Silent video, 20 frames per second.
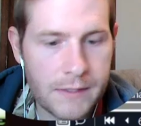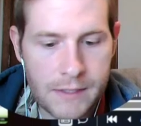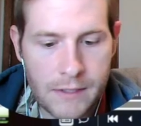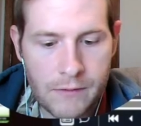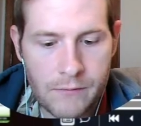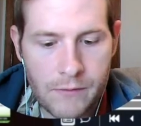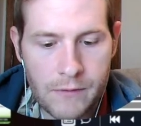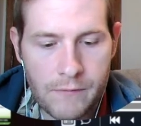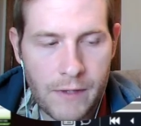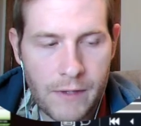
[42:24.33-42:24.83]
get
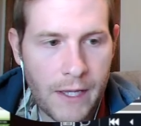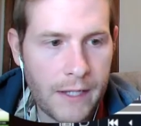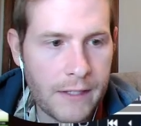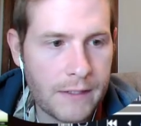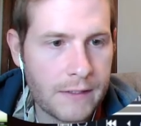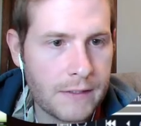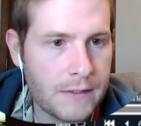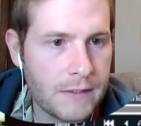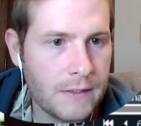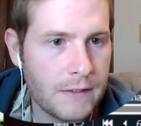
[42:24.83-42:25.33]
rid of
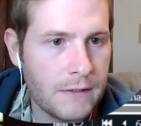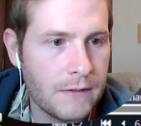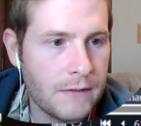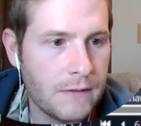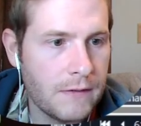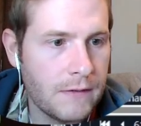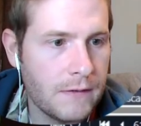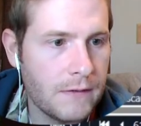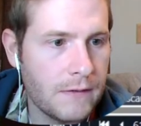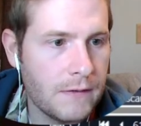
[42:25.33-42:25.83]
that.
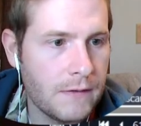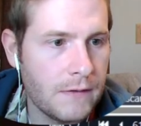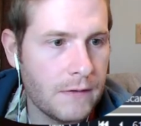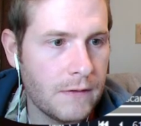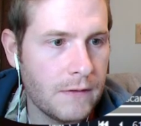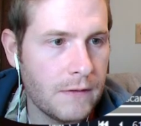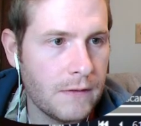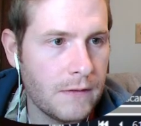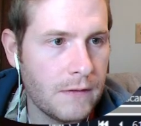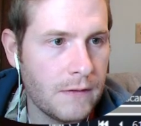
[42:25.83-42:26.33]

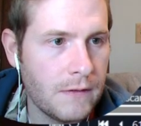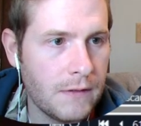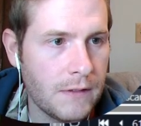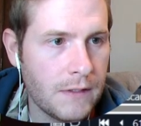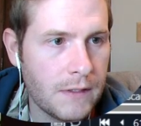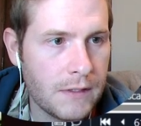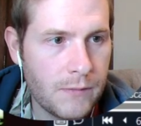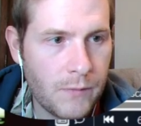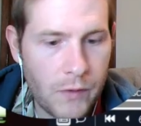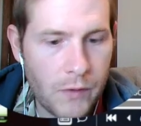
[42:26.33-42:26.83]

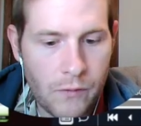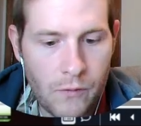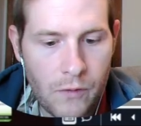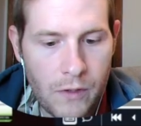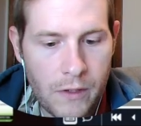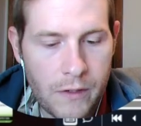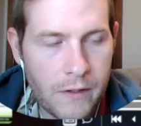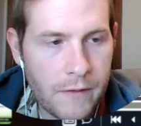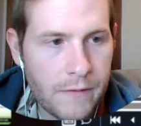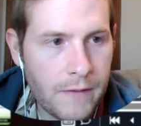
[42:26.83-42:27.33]
Let's put
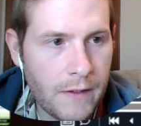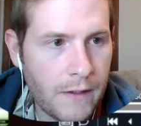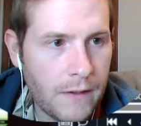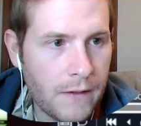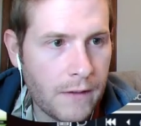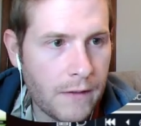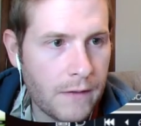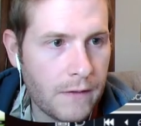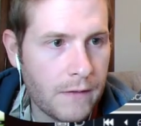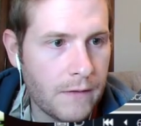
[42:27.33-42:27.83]
1 on
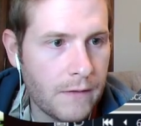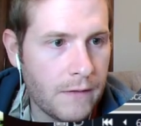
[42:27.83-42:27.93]
there.